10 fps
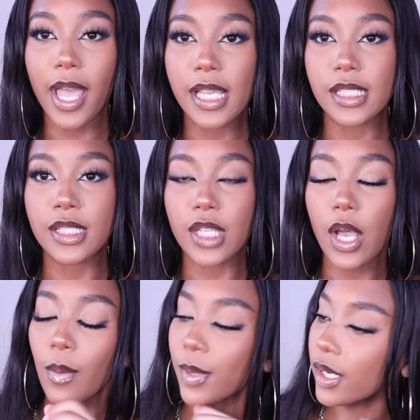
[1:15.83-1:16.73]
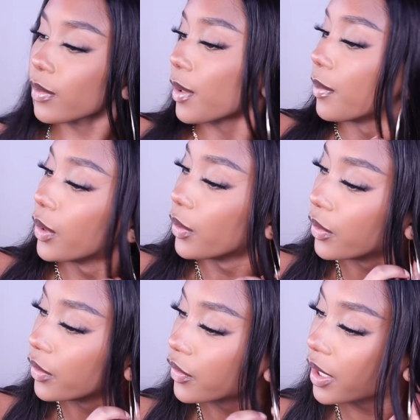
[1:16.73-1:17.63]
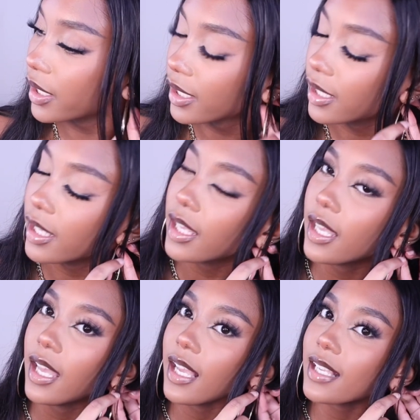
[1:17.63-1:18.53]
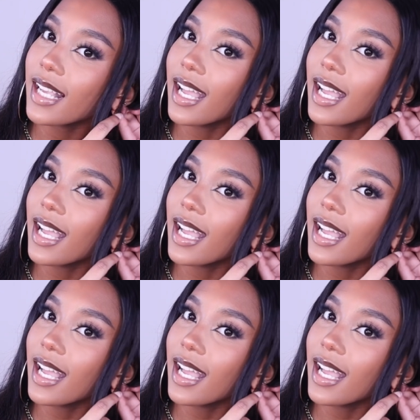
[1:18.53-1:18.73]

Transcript: Okay, so I'm gonna remove, because